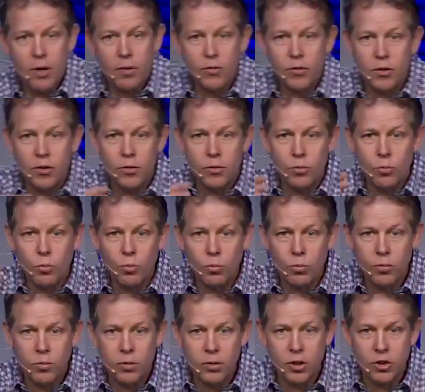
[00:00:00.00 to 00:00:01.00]
the,
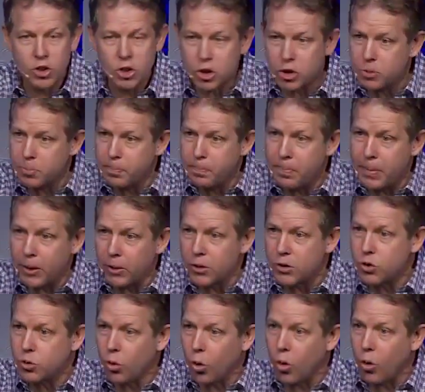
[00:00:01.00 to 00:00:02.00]
the
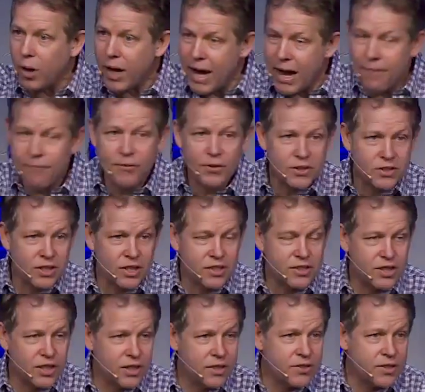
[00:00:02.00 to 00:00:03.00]
spiritual
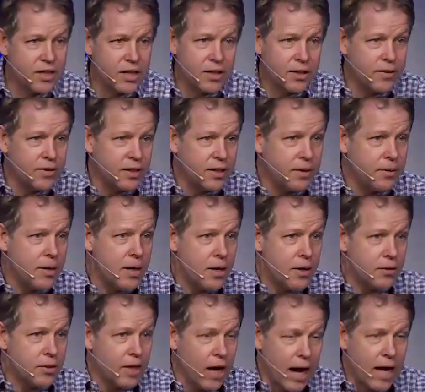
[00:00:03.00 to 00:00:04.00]
emphasis is that the
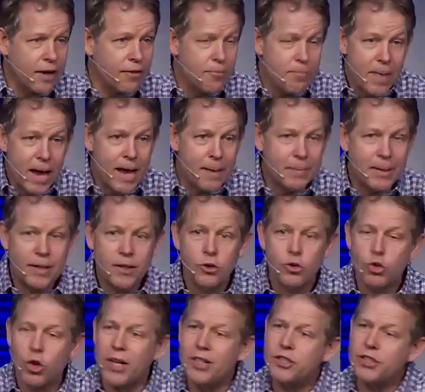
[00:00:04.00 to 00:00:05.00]
god of mammon
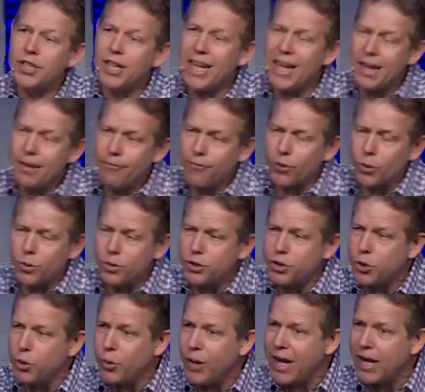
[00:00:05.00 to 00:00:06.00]
tries to influence
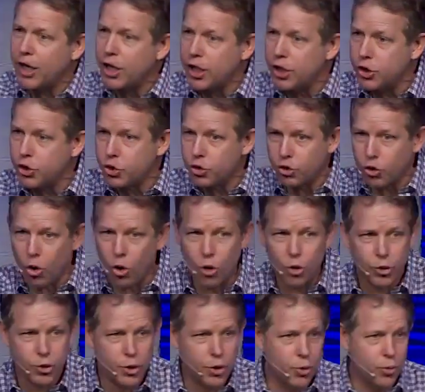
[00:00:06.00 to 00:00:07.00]
you and
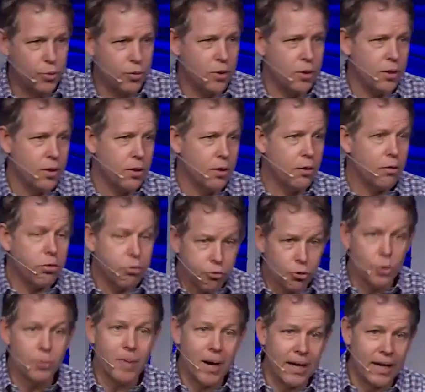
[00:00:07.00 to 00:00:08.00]
control you
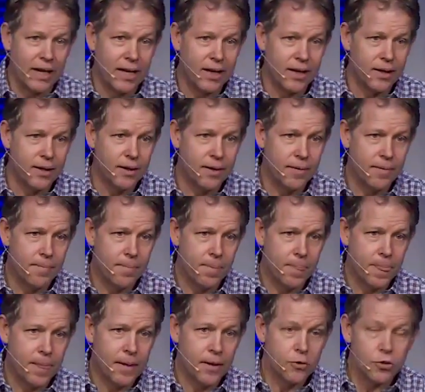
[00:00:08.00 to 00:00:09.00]
through money.
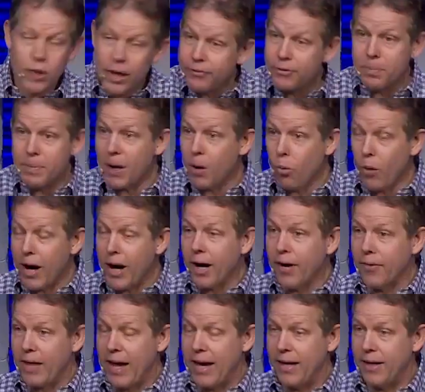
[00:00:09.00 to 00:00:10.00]
So you have to be aware
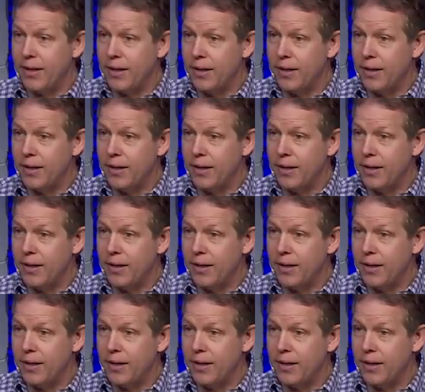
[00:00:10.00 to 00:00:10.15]
of that.